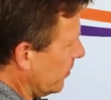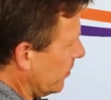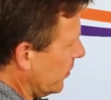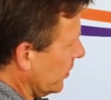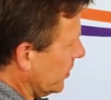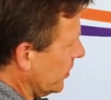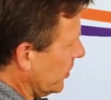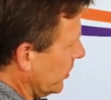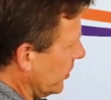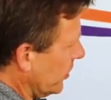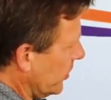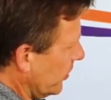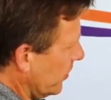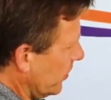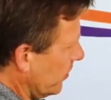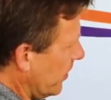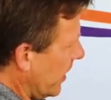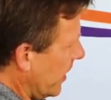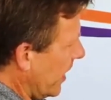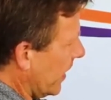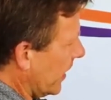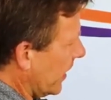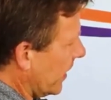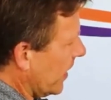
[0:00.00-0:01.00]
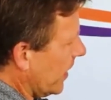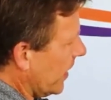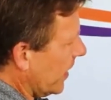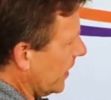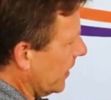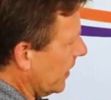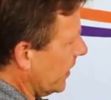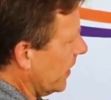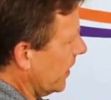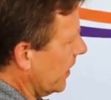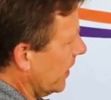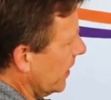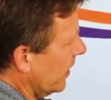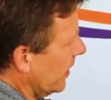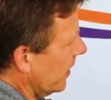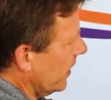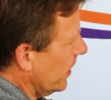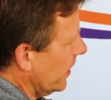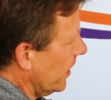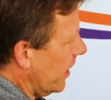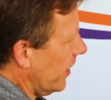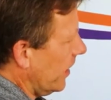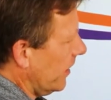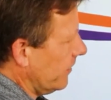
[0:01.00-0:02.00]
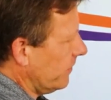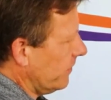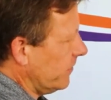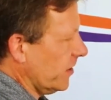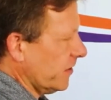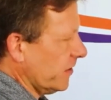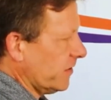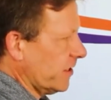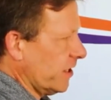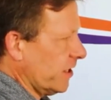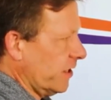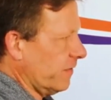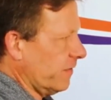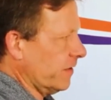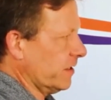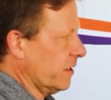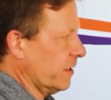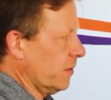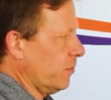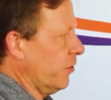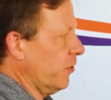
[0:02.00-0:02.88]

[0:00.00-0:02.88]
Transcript: Put your tube back on. Now you just service the